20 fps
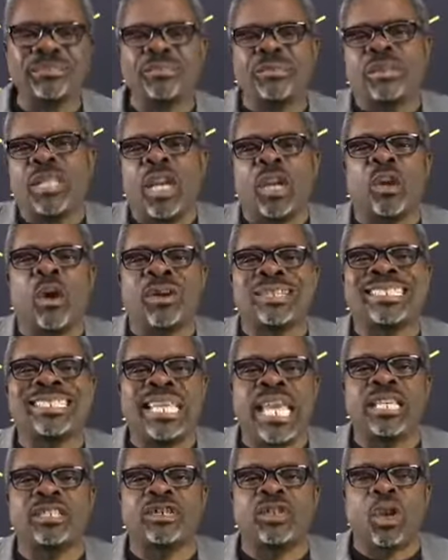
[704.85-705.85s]
the Lord
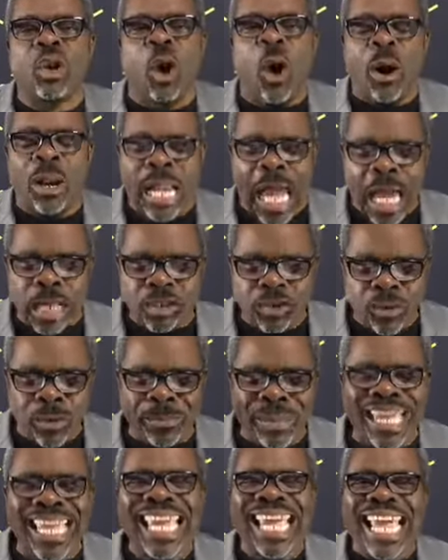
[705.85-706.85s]
says, call unto
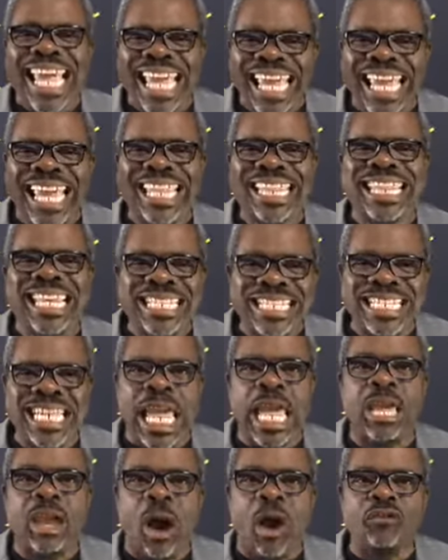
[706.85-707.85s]
me in the
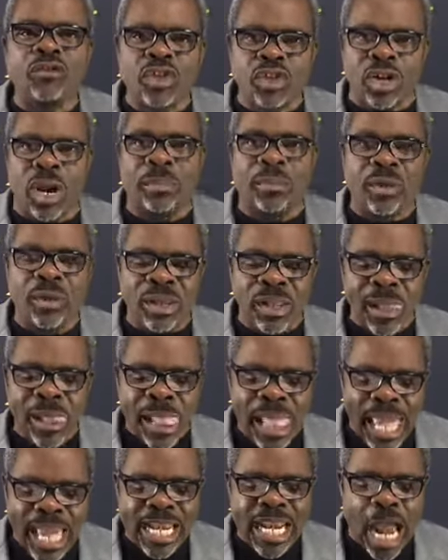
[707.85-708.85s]
day of trouble,
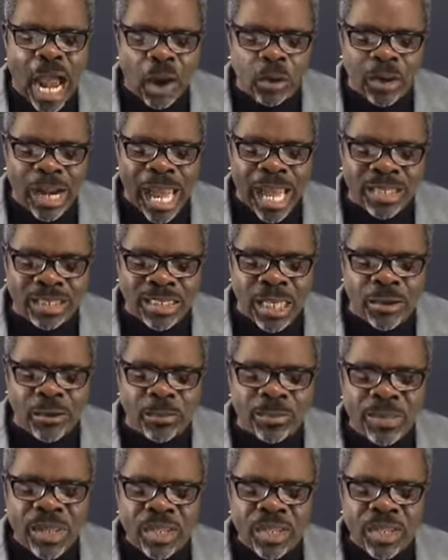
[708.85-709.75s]
and I will answer you.